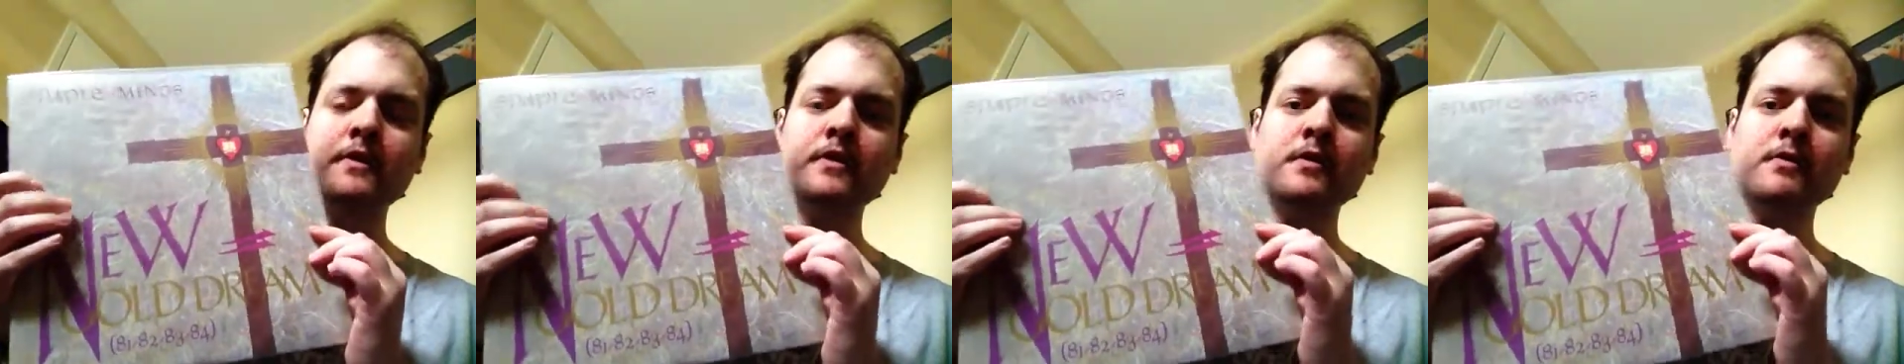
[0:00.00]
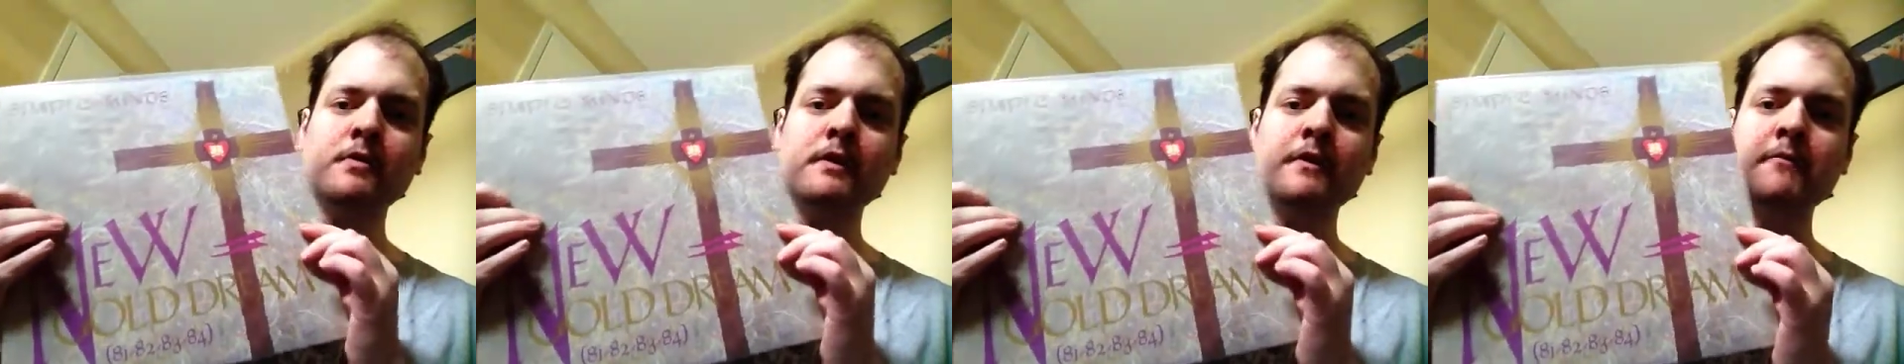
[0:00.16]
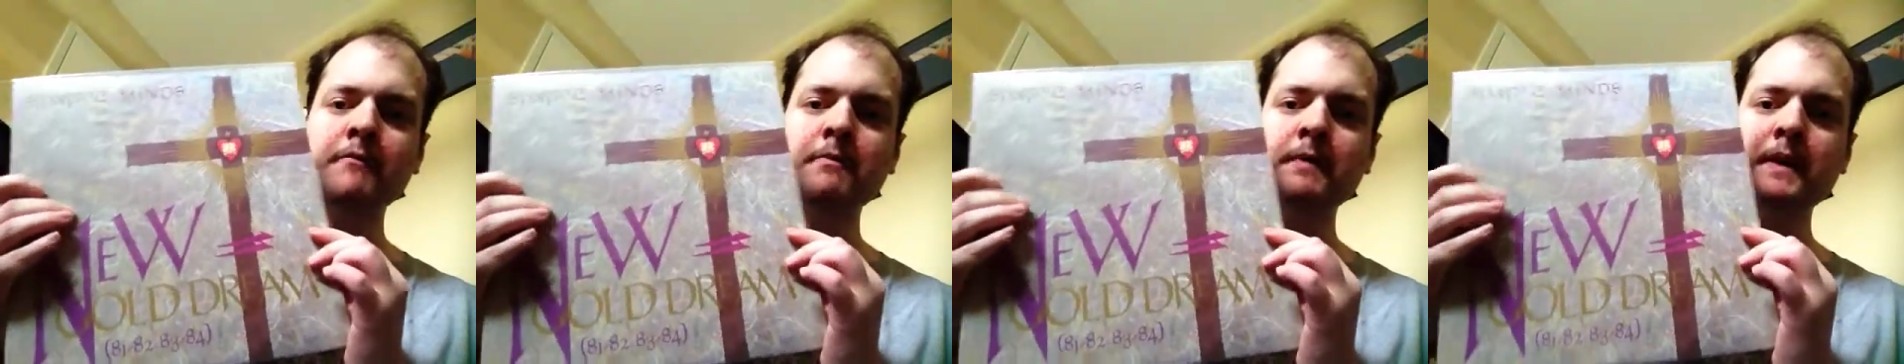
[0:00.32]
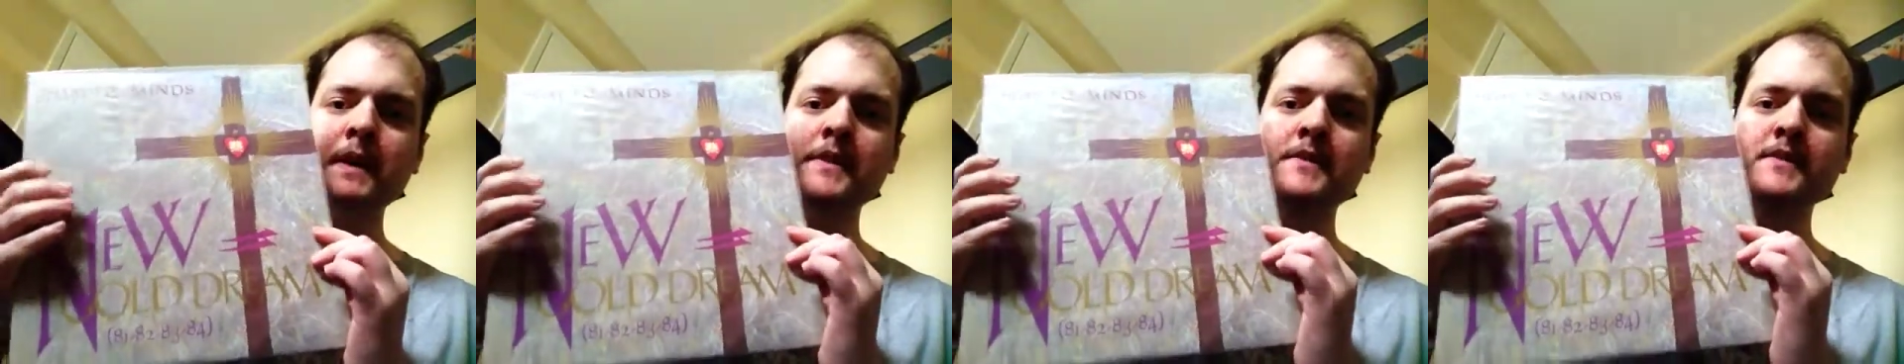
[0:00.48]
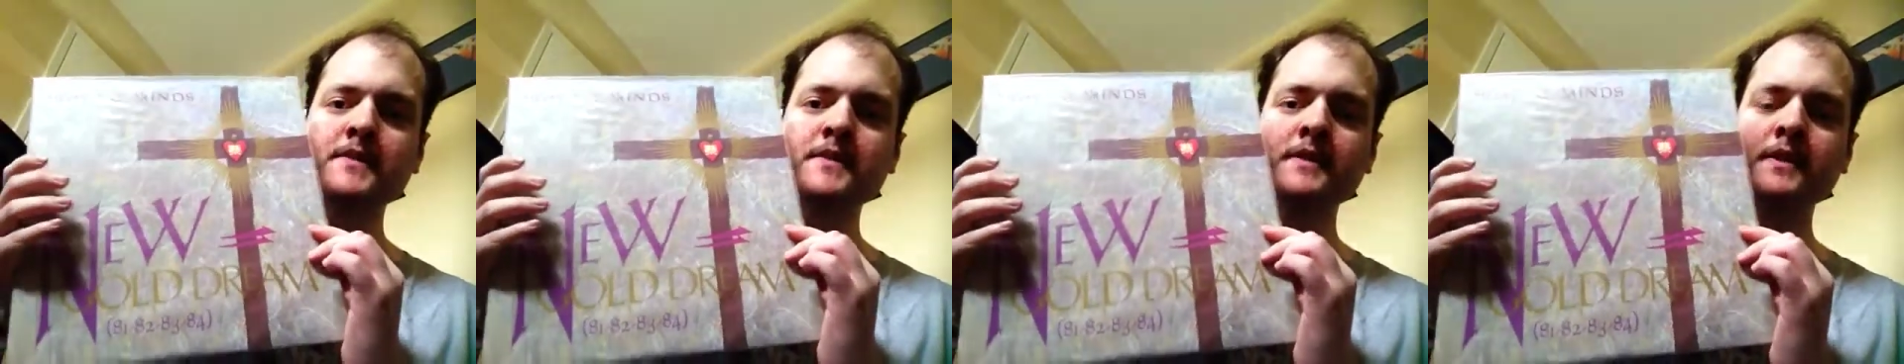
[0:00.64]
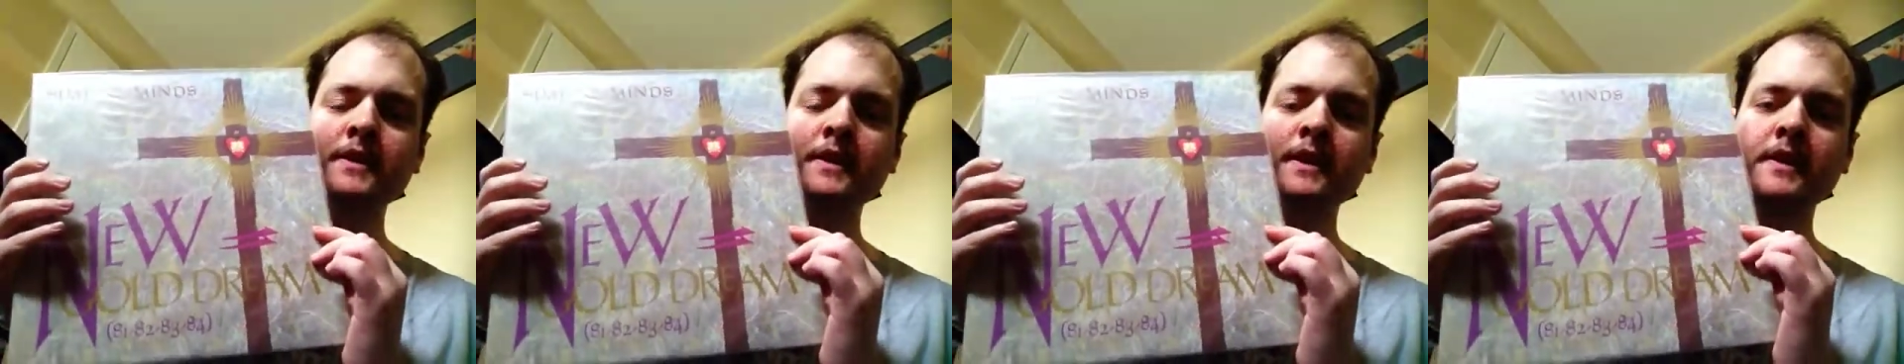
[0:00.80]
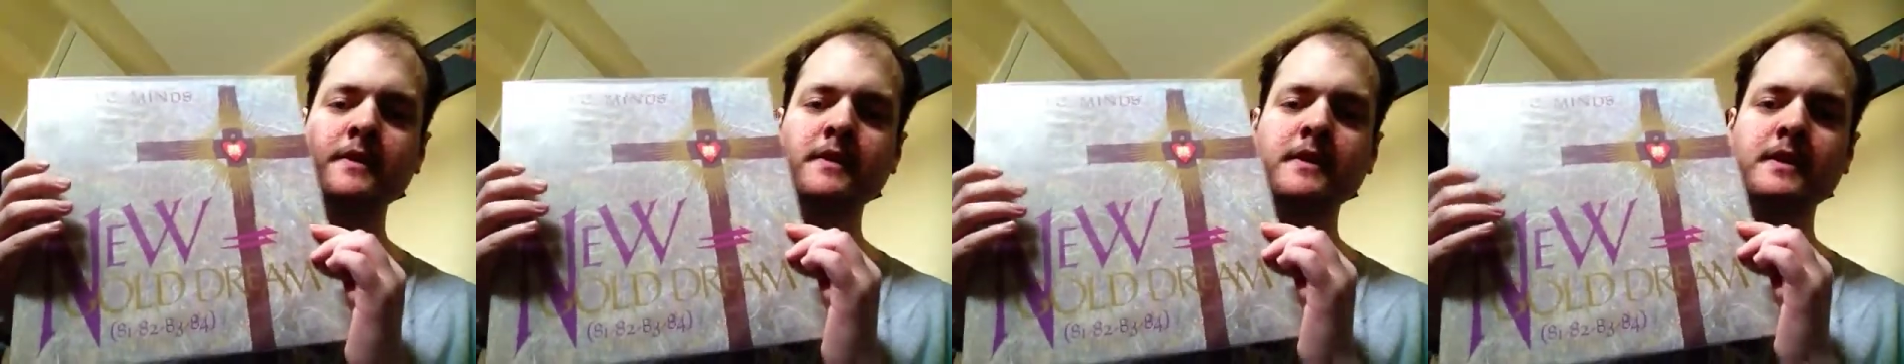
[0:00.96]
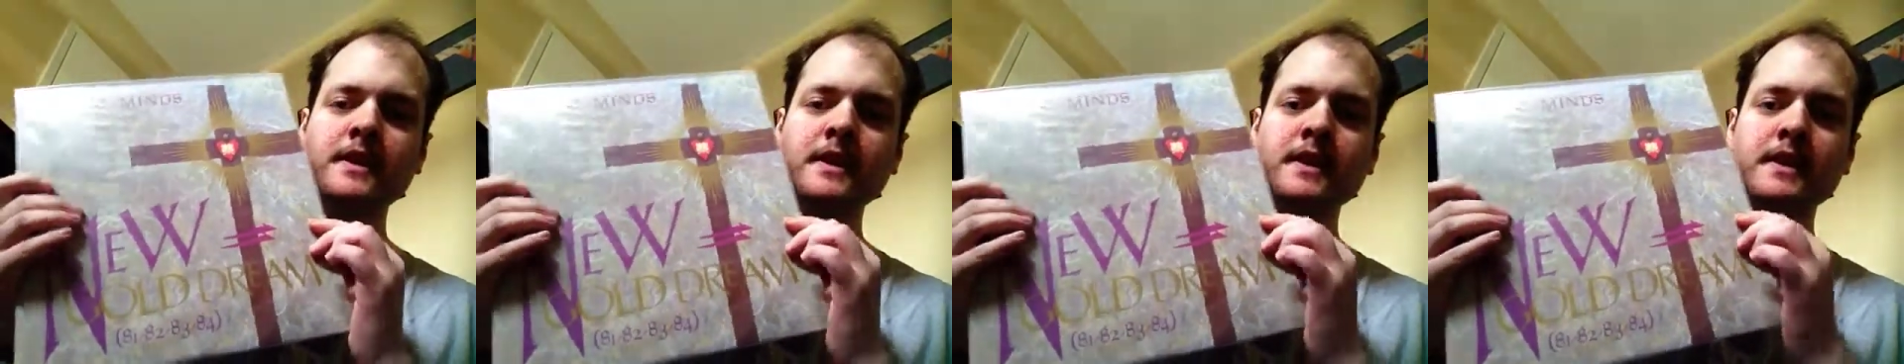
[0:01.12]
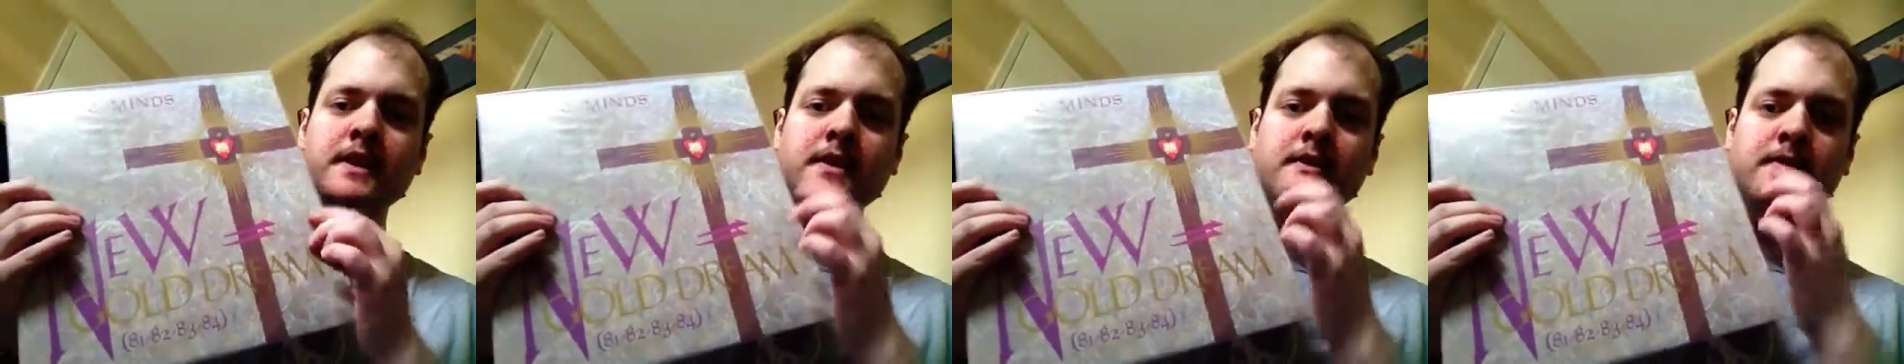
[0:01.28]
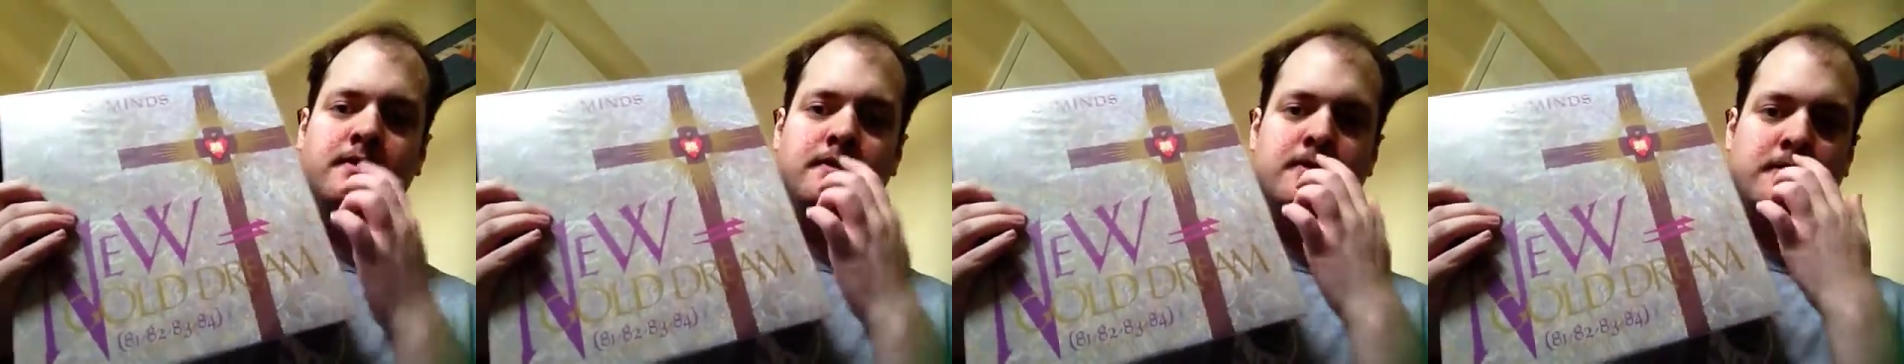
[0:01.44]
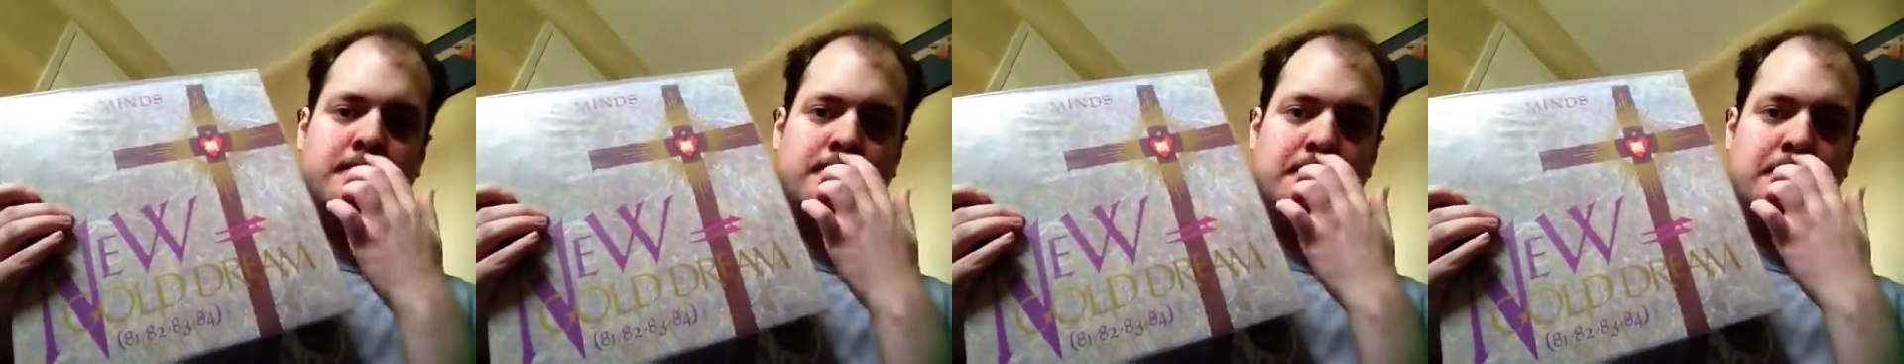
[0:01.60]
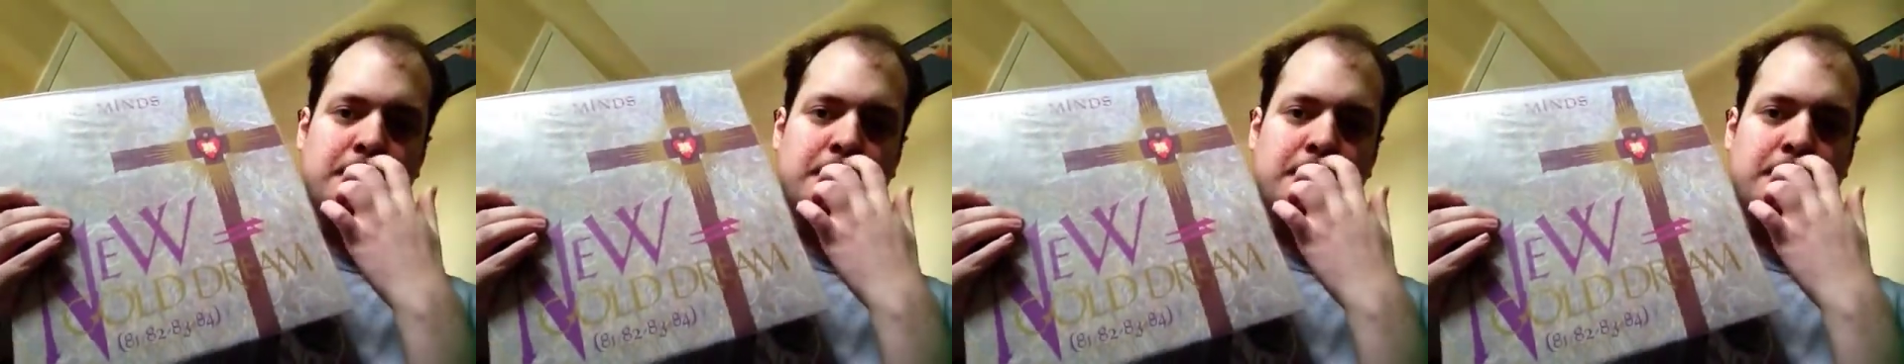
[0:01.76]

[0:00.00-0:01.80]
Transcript: new wave bands in the 1980s.